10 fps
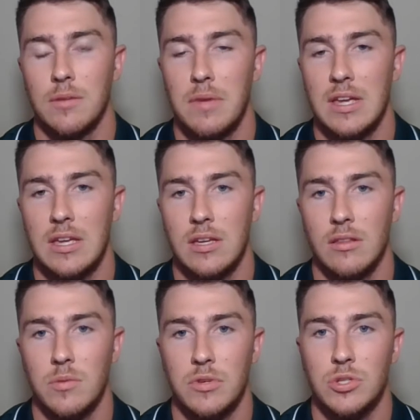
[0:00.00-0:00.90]

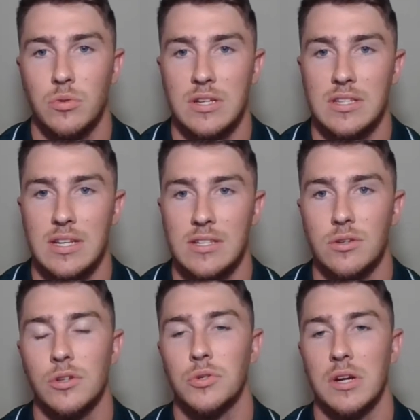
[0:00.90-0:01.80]
making the Matrice easier
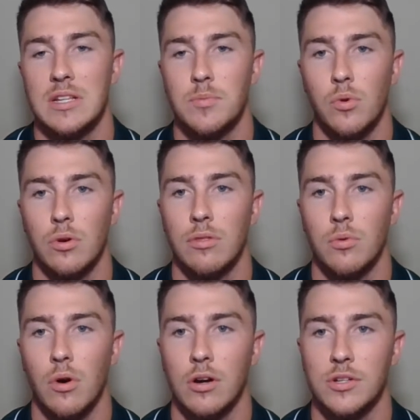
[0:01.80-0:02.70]
to transport
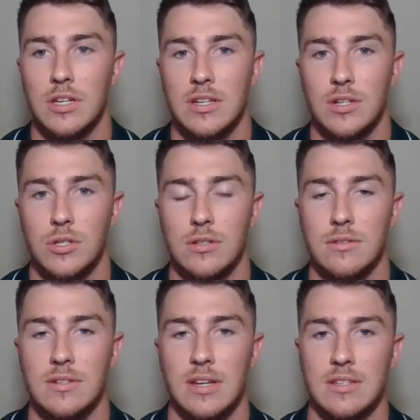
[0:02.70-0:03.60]
through harsh
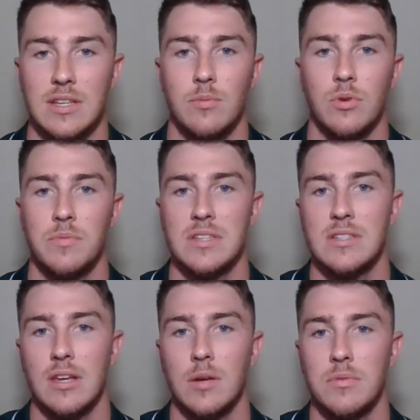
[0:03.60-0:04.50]
conditions and is able to be
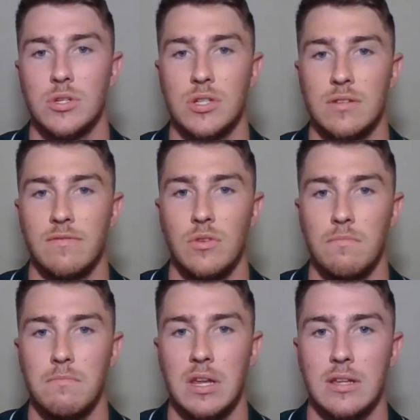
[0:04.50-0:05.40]
set up in just a few
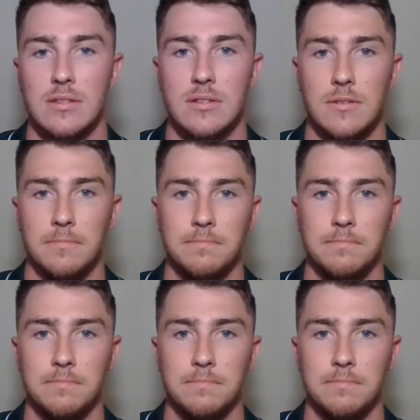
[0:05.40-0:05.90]
minutes.